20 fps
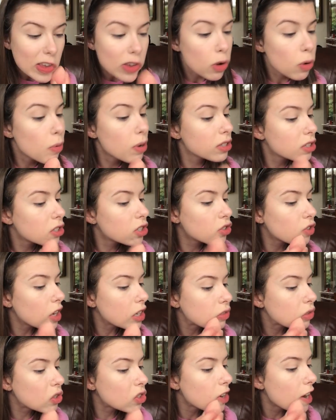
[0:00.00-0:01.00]
It's always a
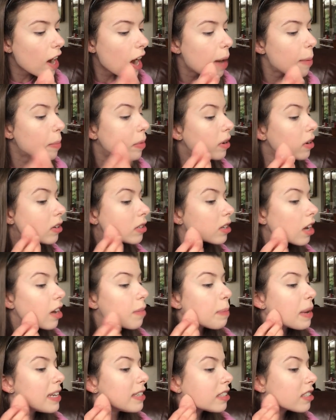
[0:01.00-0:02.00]
stressful time because I
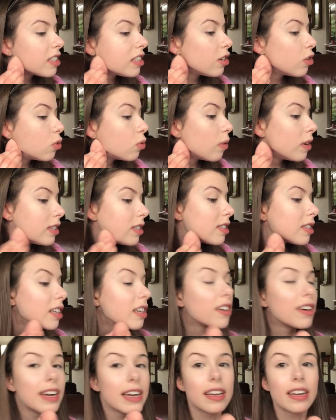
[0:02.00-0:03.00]
basically always
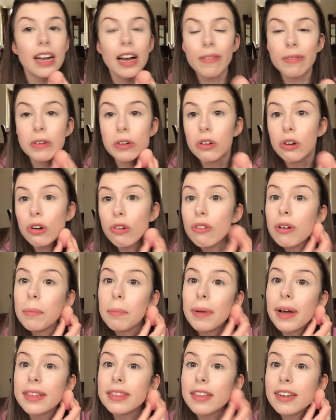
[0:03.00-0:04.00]
think I can have longer
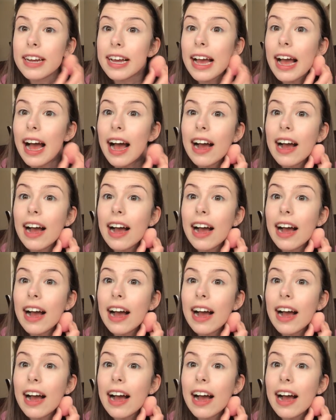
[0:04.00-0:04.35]
in bed than I